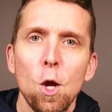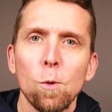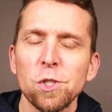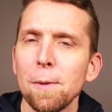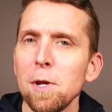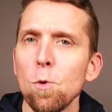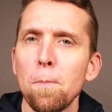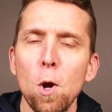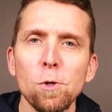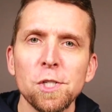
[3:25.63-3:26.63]
where somebody will
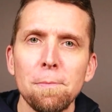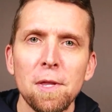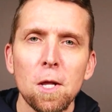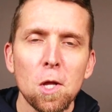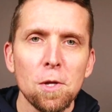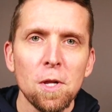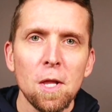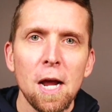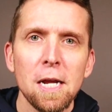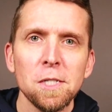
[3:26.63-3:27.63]
post something along the
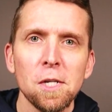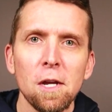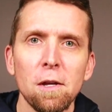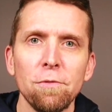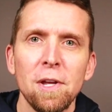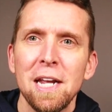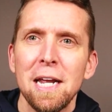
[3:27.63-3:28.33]
lines of